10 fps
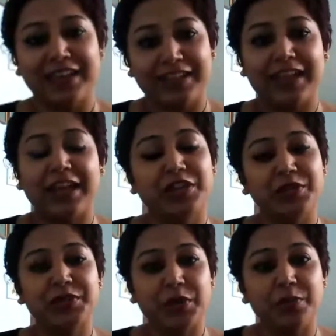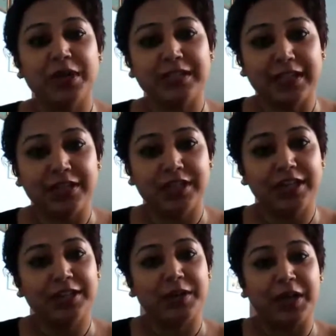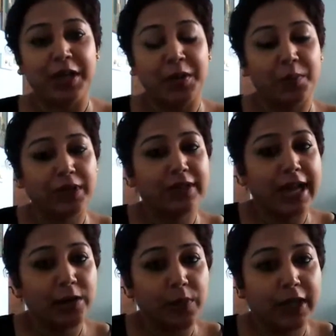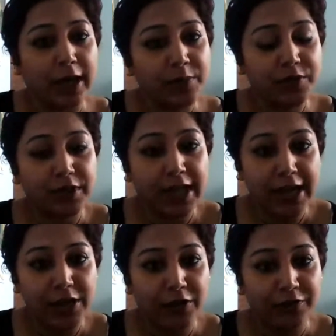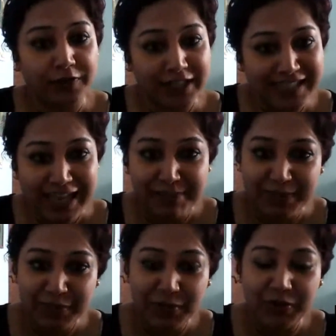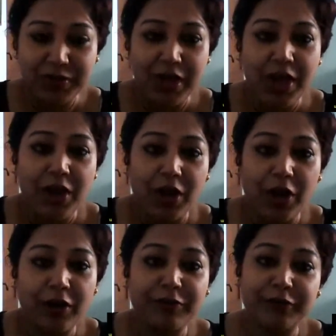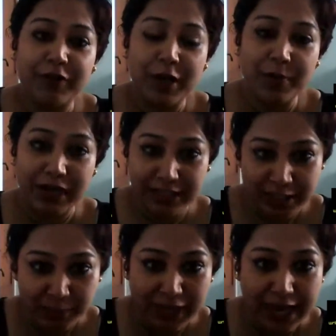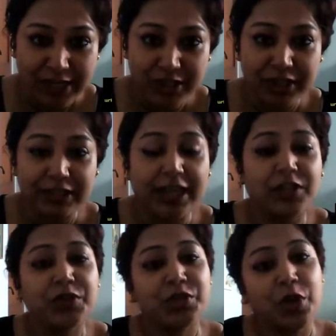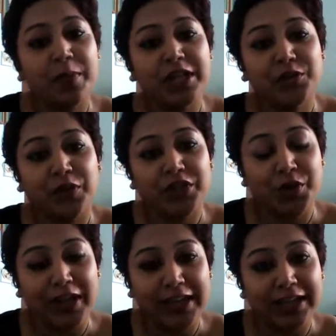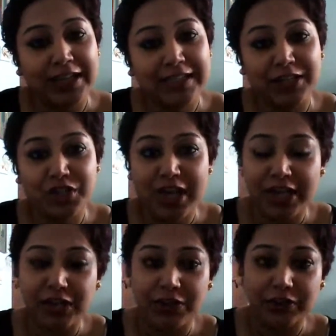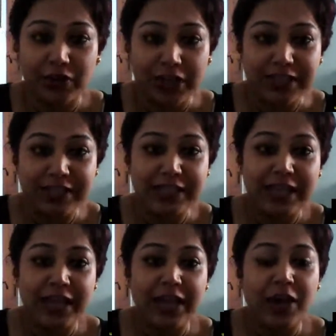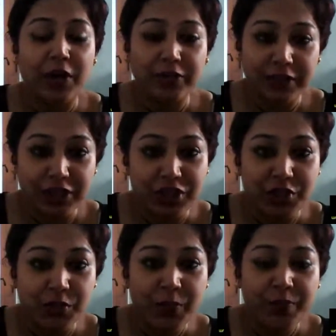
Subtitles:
Thank you so much, Sanchit. With that, we come to the end of this episode of Melon Splash. Thank you so much for joining us and sharing your thoughts on the issue.